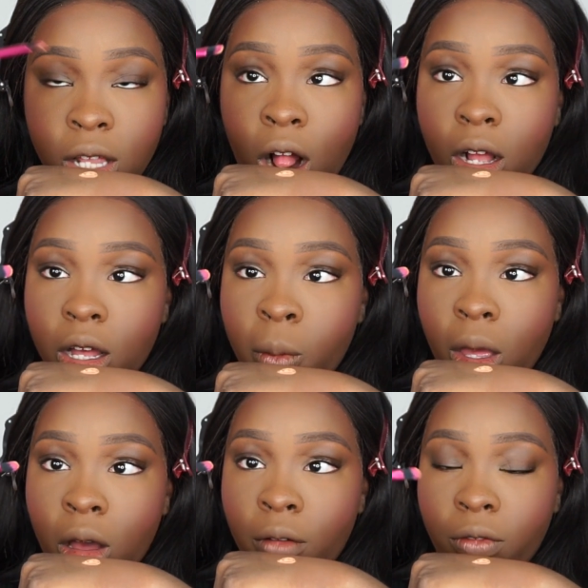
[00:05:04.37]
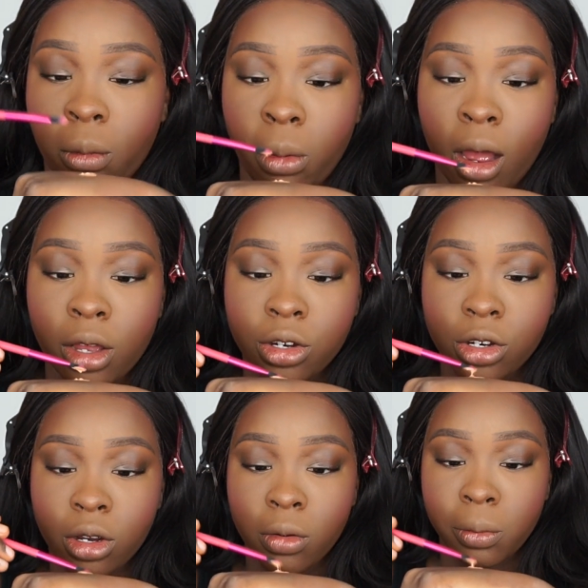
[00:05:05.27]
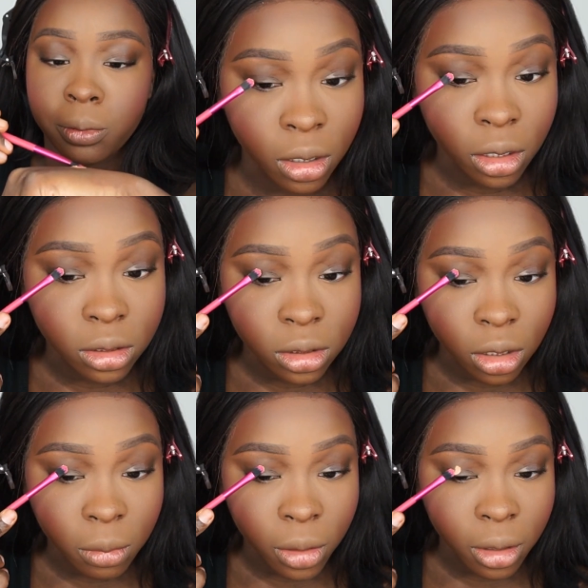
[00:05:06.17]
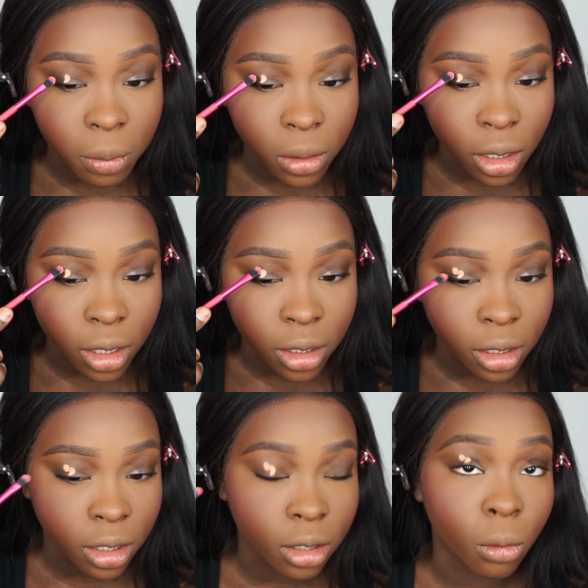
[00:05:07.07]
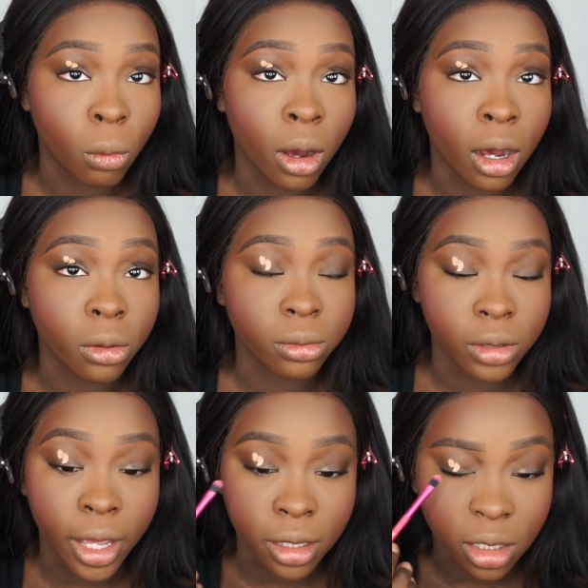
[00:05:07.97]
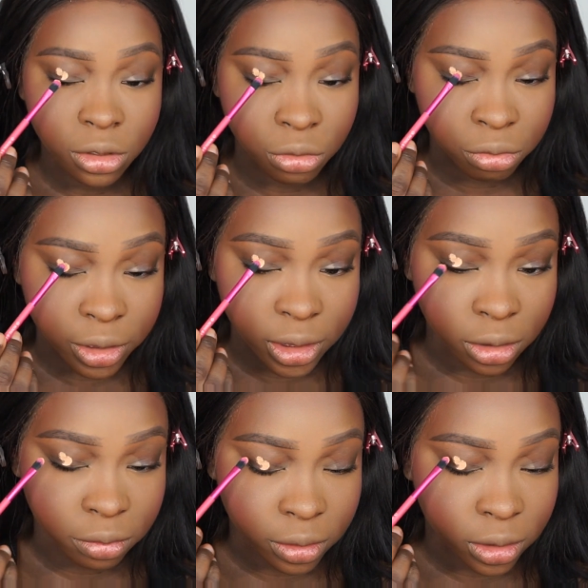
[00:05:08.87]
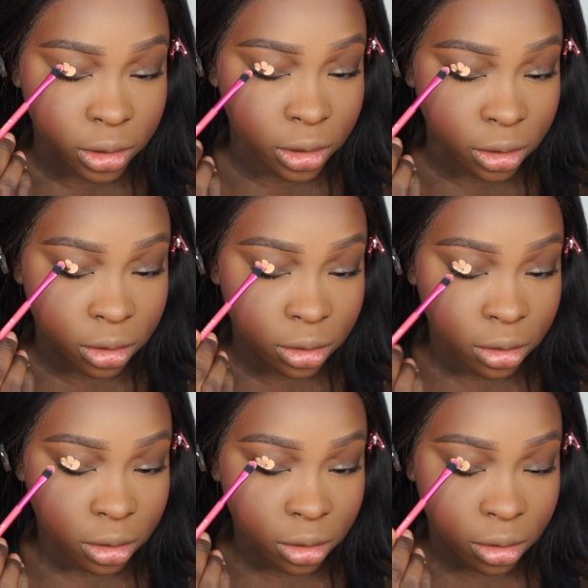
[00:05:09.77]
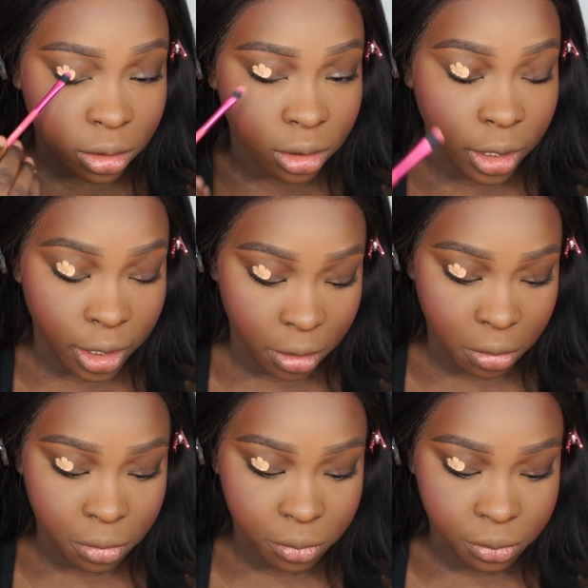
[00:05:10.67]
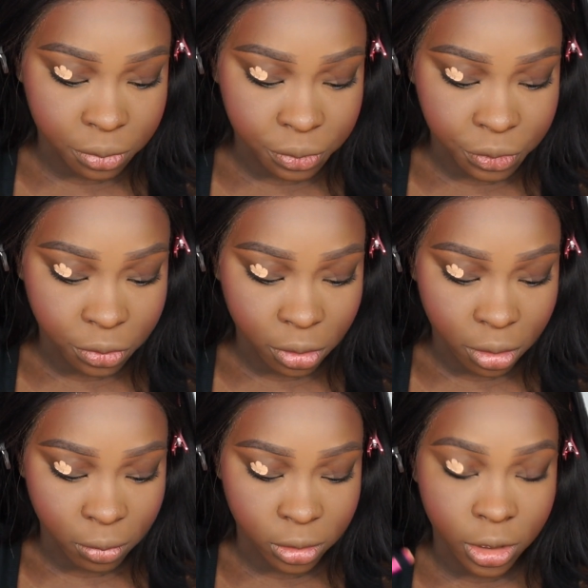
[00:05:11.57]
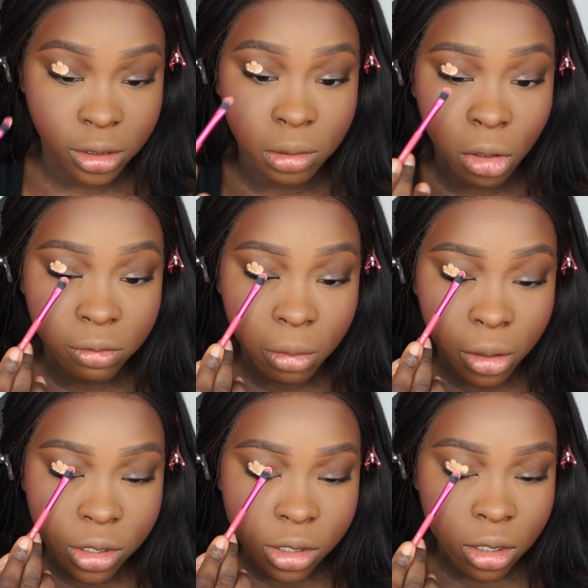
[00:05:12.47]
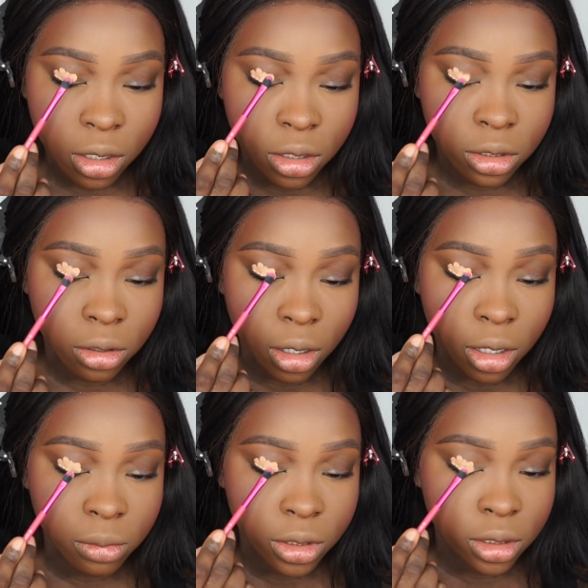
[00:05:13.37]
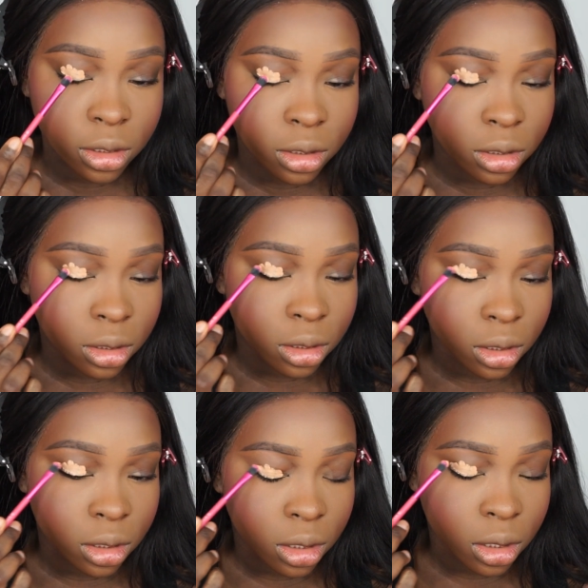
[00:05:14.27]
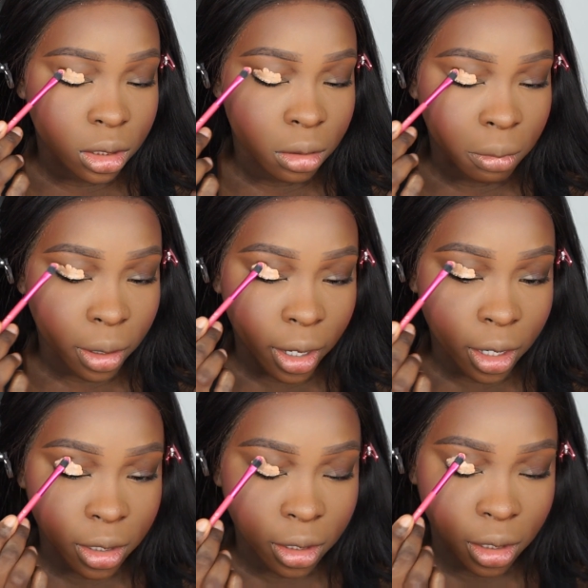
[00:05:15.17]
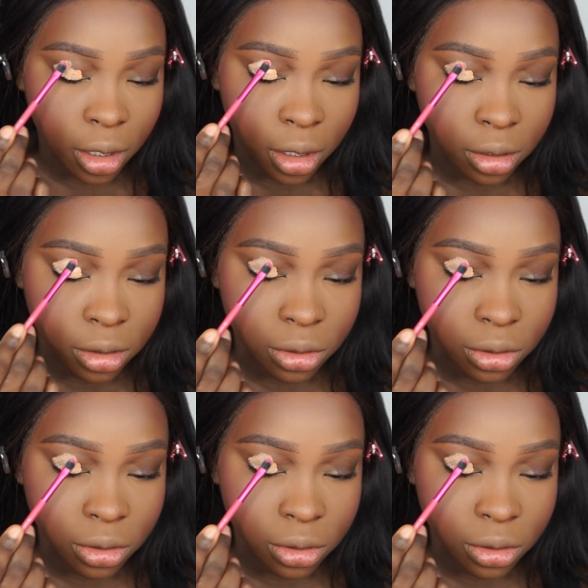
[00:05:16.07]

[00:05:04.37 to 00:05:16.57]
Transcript: not coming off the brush. I'm gonna start by applying it. Wow, yeah, that's really, really light. I'm gonna take some off the brush. So I'm just patting it